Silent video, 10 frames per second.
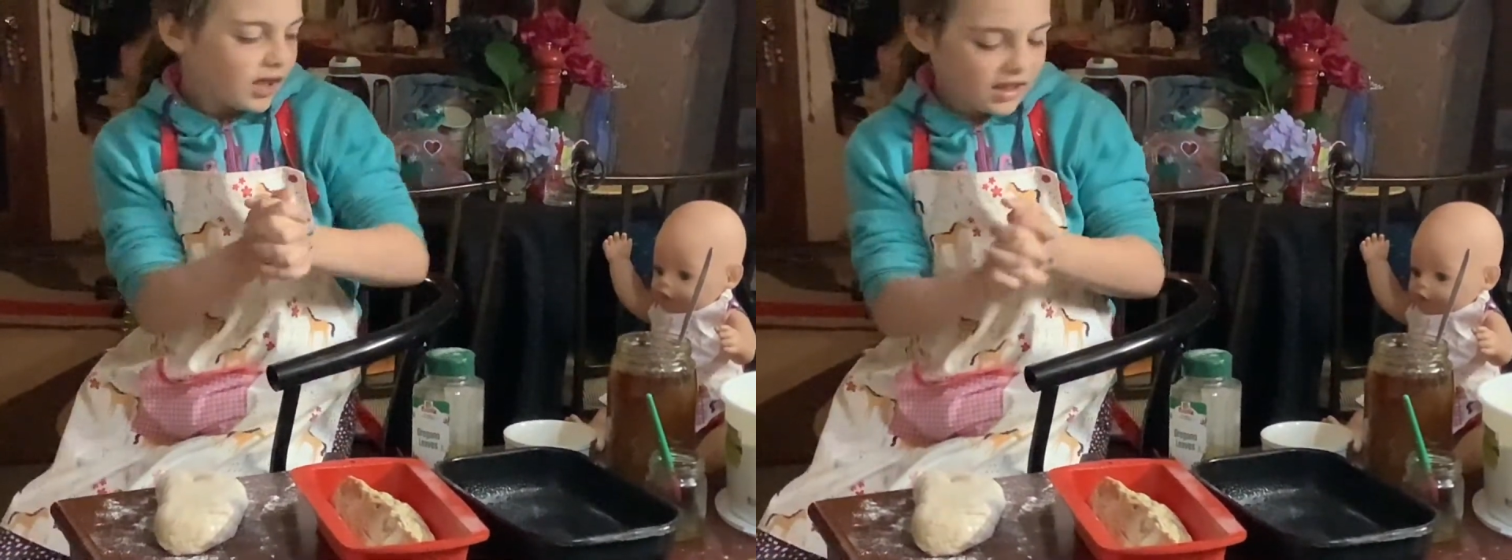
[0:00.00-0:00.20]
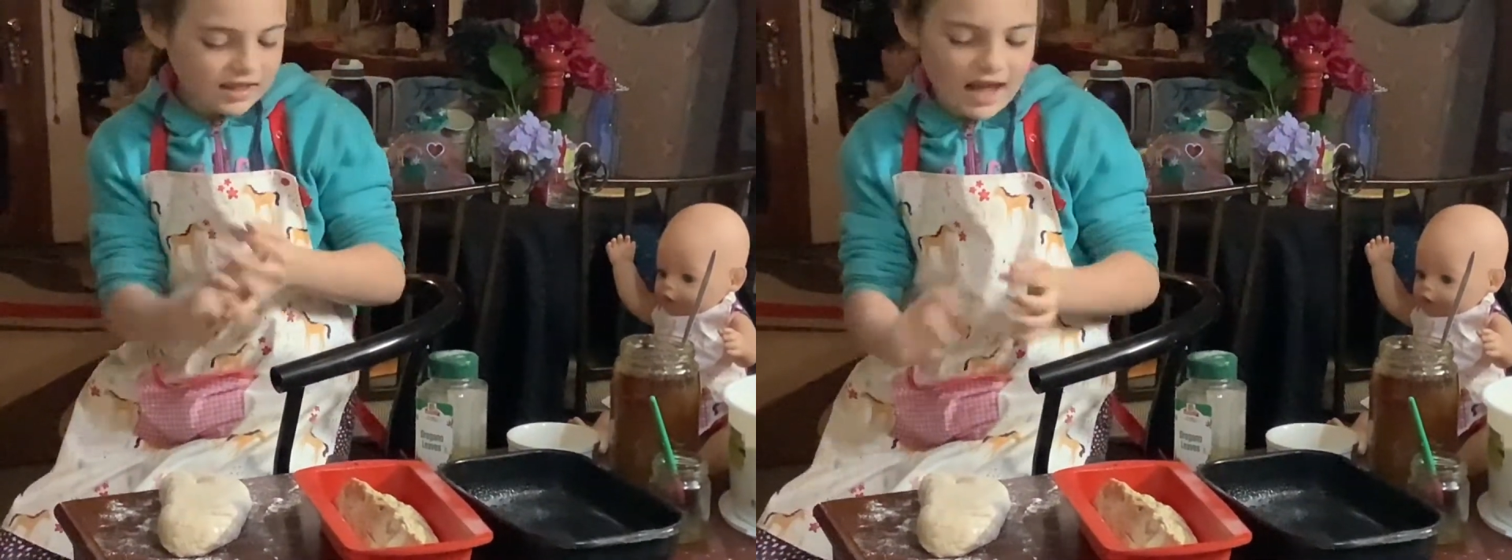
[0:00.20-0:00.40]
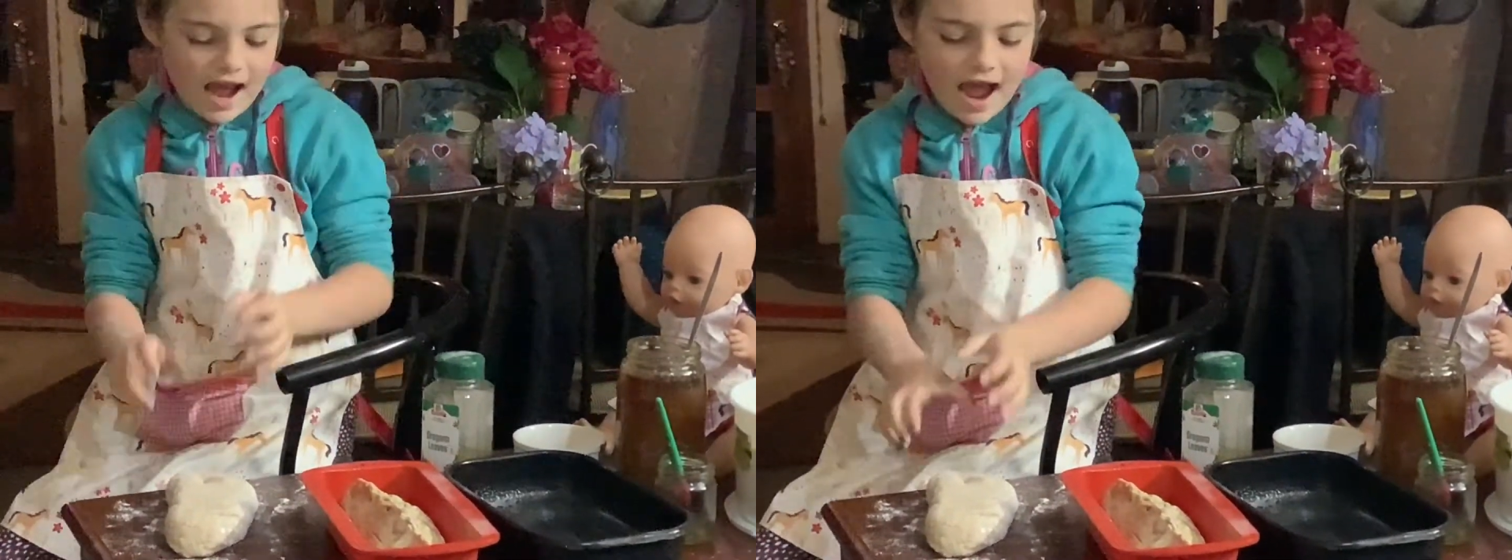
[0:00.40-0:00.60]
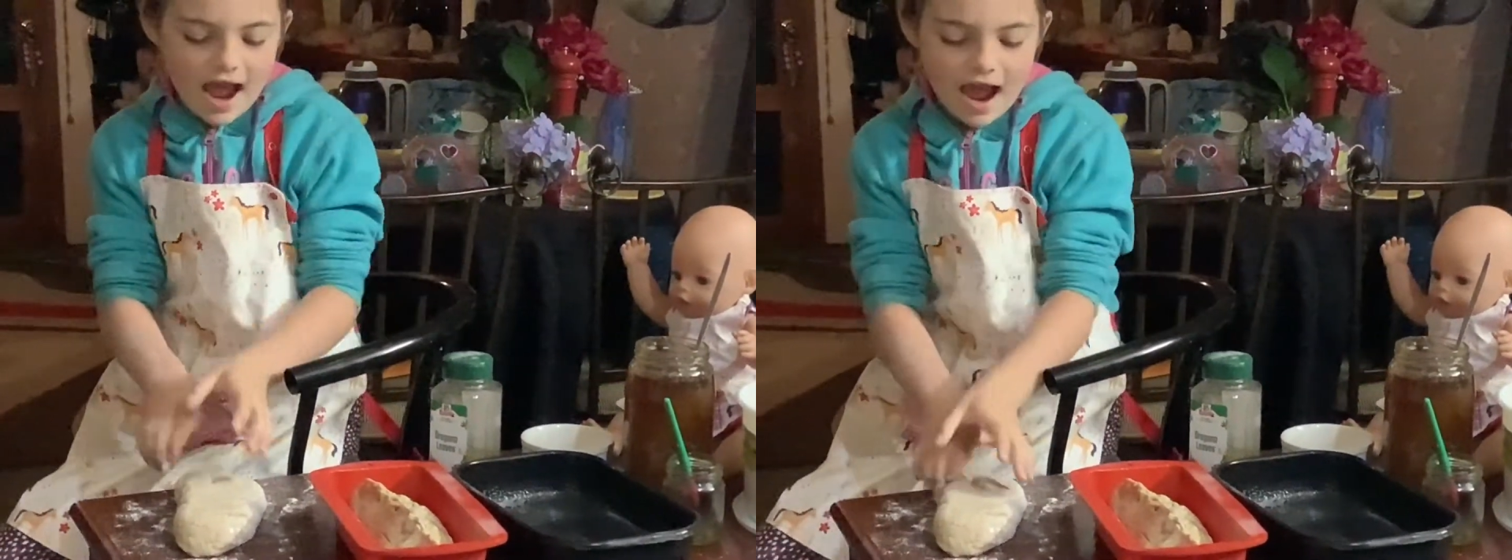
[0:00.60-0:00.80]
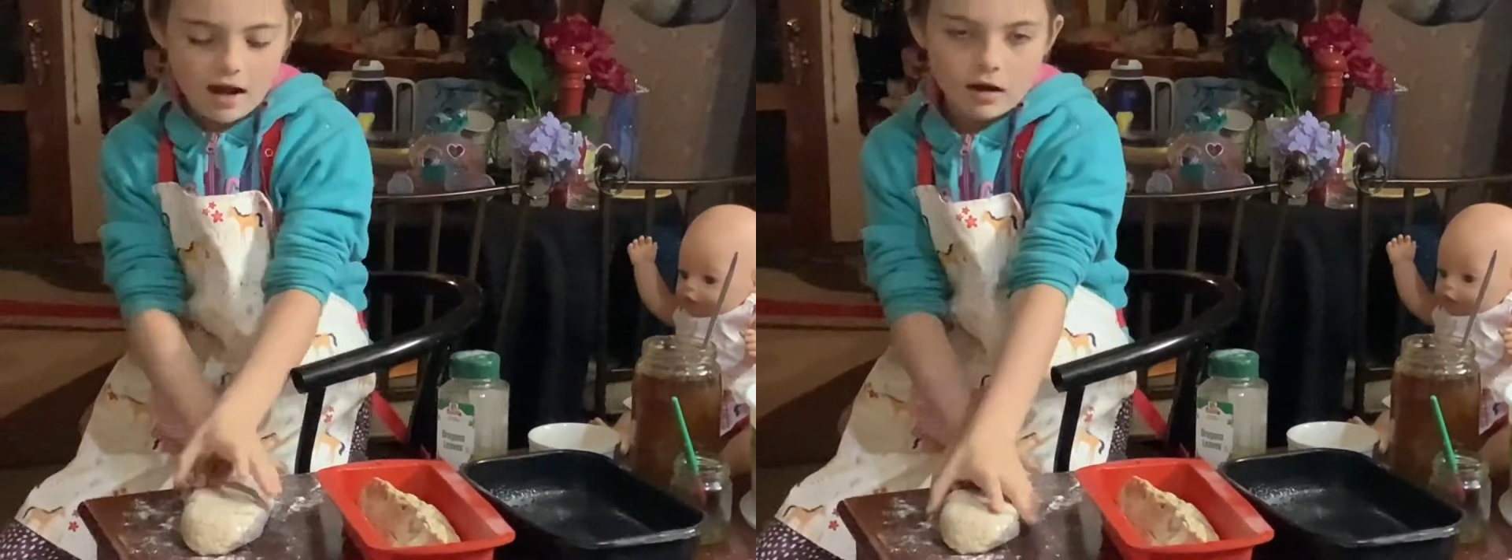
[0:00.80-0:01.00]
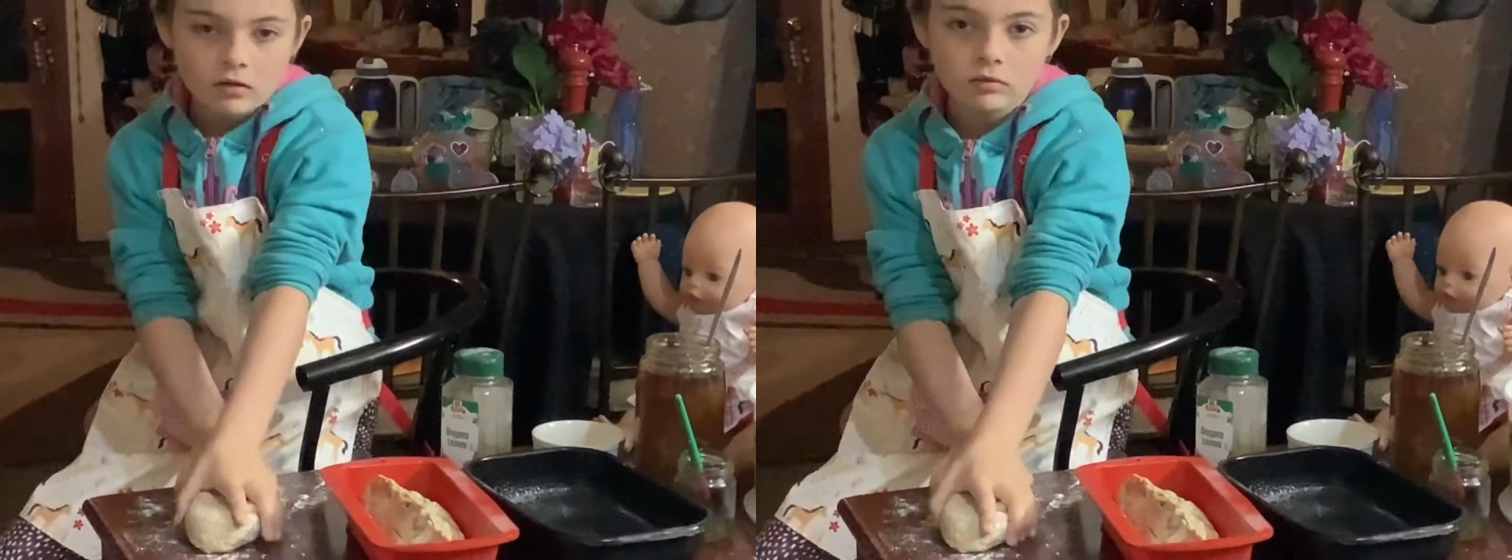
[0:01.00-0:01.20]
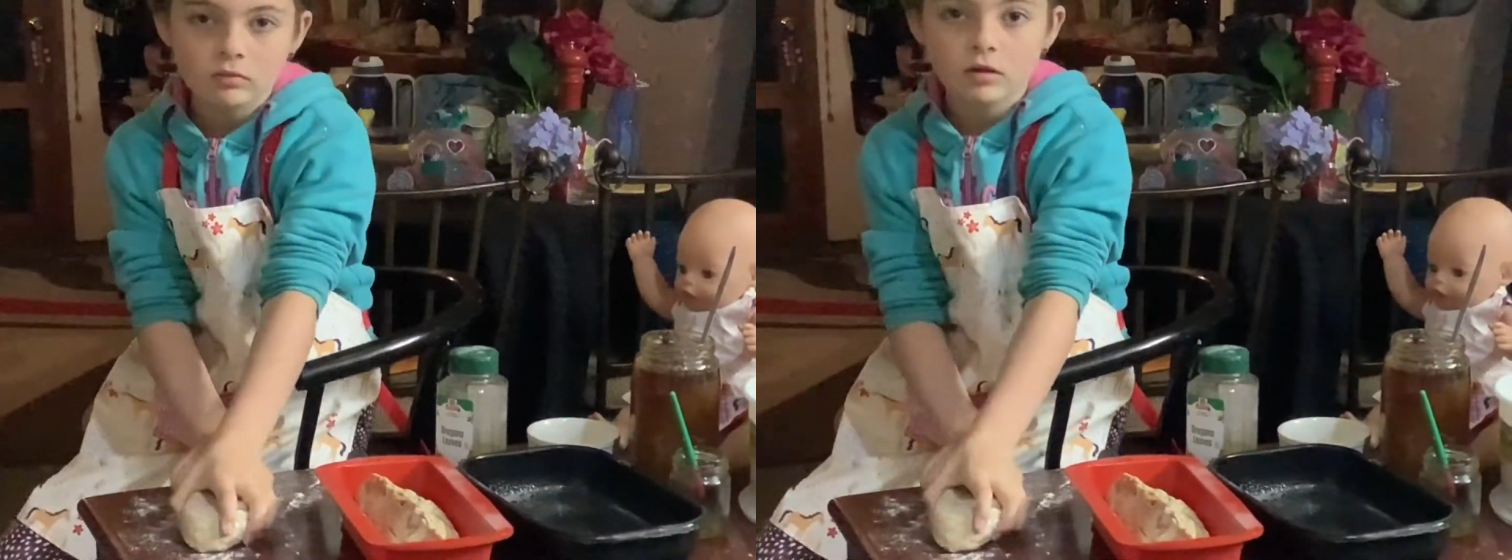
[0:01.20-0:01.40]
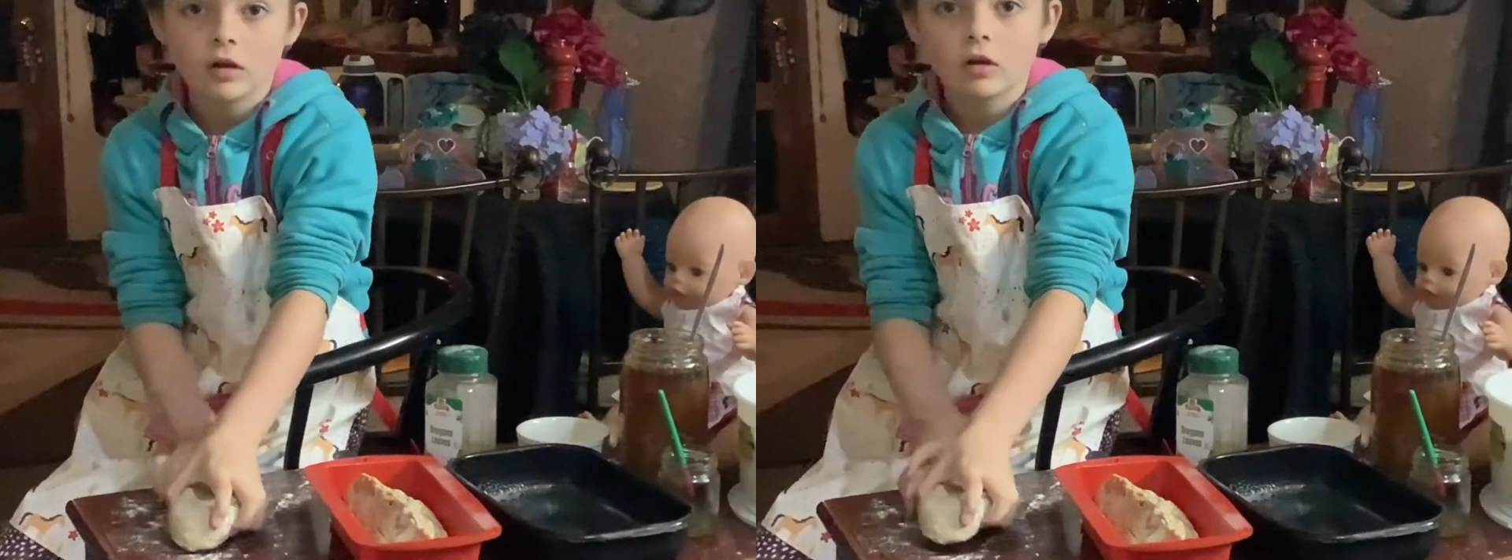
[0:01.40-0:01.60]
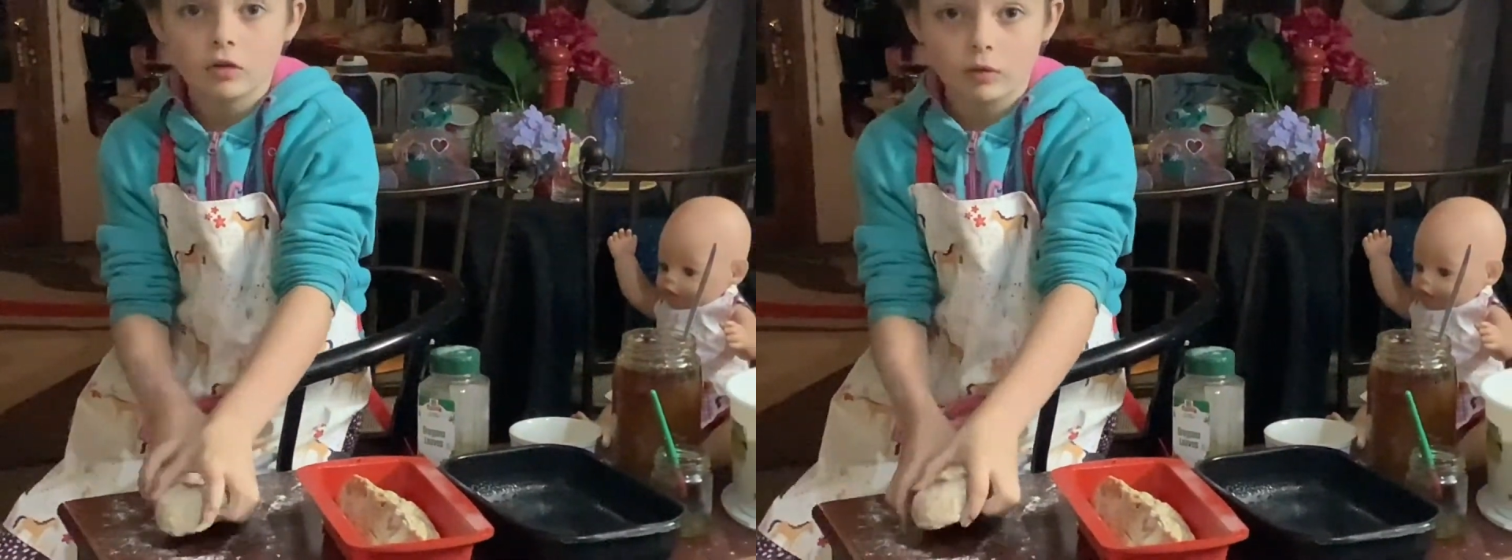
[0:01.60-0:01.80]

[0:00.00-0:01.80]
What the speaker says: Yeah. So